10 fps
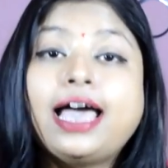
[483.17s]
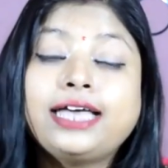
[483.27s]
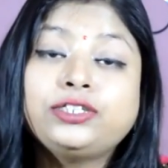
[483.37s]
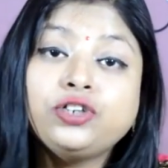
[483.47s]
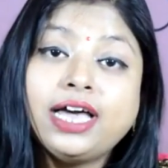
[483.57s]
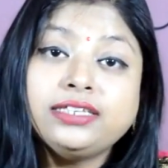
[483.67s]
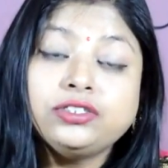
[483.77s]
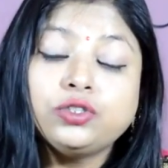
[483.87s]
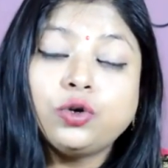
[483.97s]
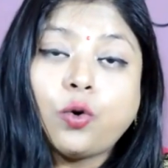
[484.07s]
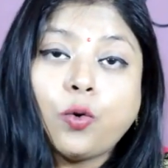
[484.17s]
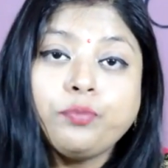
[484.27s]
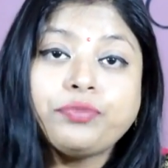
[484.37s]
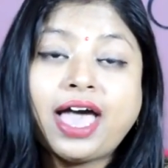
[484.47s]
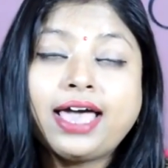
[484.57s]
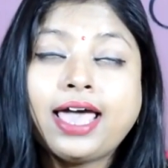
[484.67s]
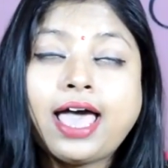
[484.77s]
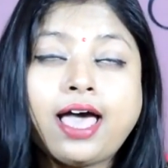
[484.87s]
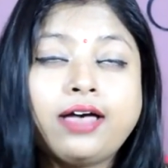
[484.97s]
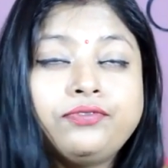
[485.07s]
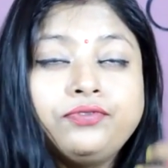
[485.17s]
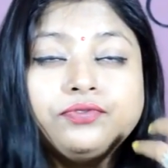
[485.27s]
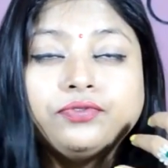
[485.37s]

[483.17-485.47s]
As you guys know, I have